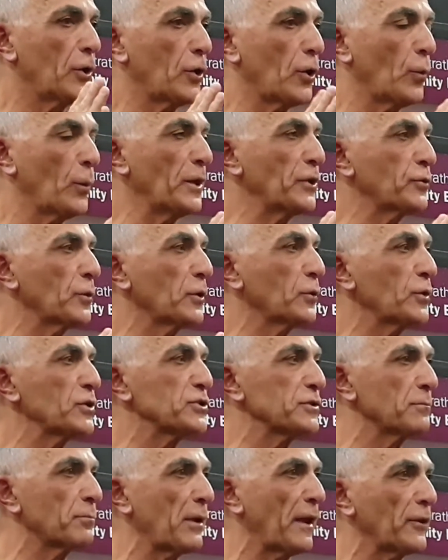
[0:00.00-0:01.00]
I went to a
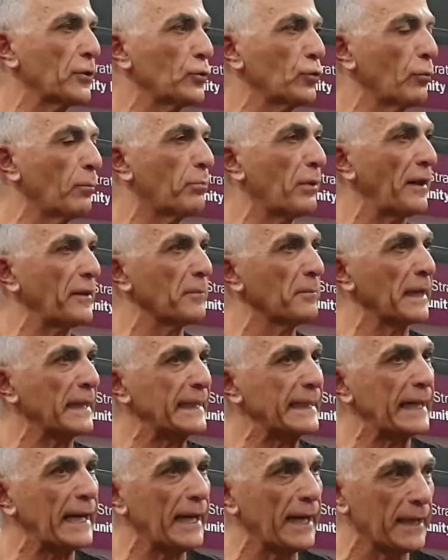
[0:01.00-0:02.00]
Christian brother called Brother
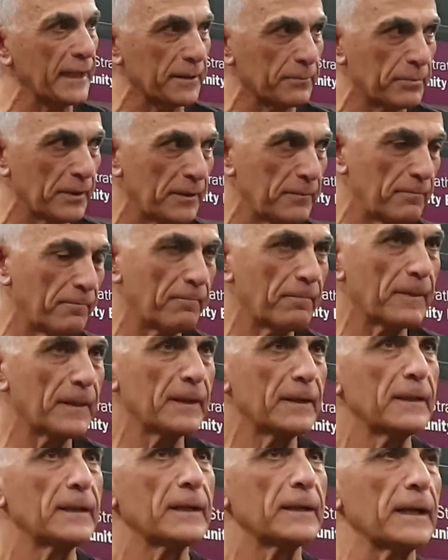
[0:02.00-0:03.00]
McCabe.
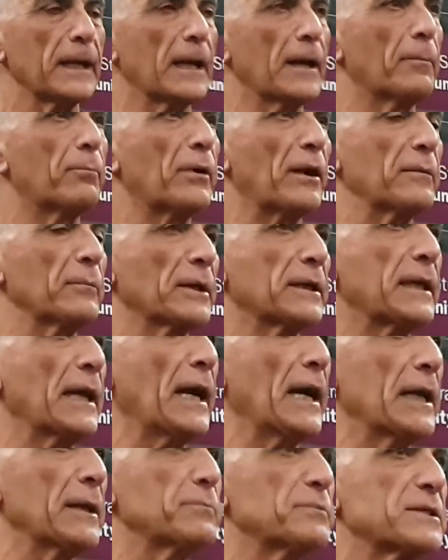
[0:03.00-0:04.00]
Now, Brother
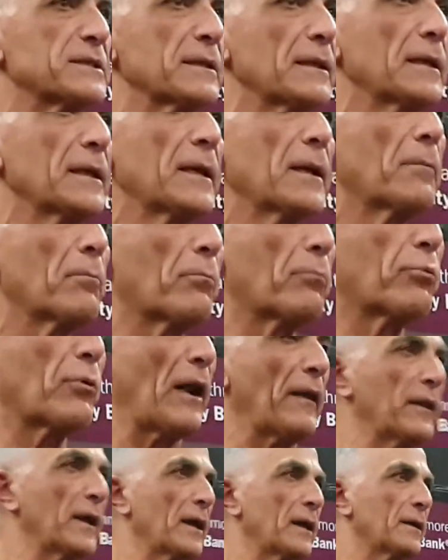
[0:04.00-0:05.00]
McCabe's
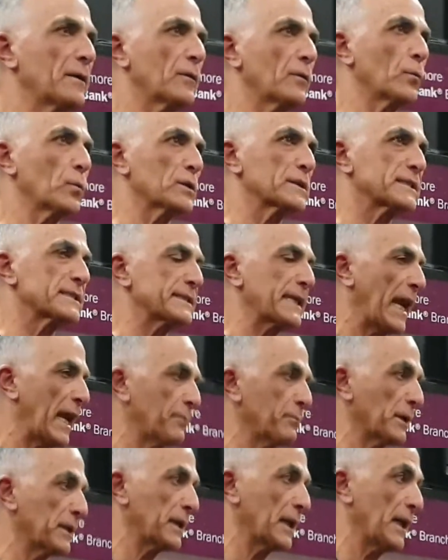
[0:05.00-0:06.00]
brother was Stan
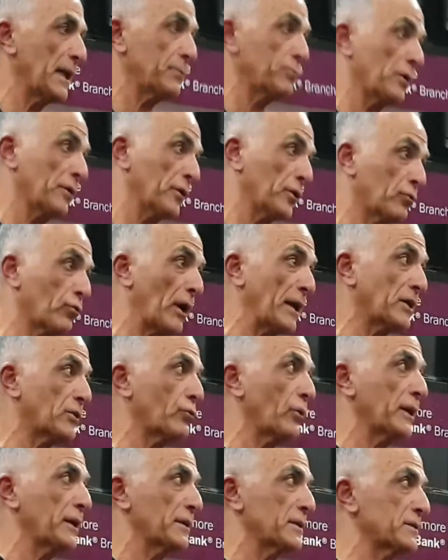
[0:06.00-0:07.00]
McCabe, one of the great
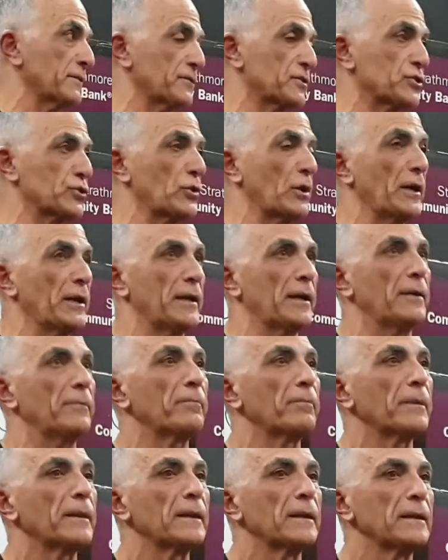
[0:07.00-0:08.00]
cricketers of Australia.
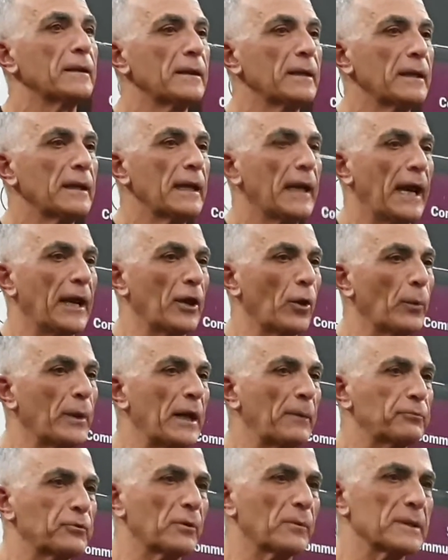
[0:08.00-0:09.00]
And I went
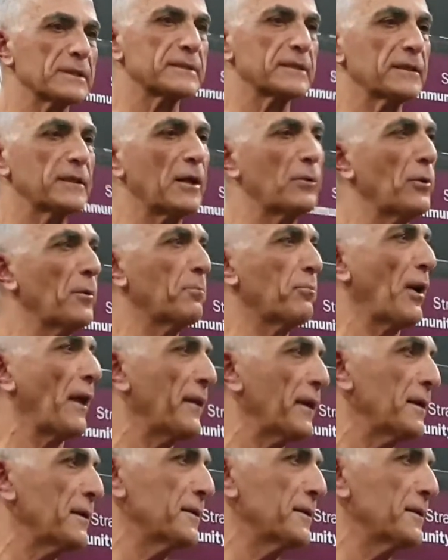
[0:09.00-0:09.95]
up to him and I said, you know what, brother?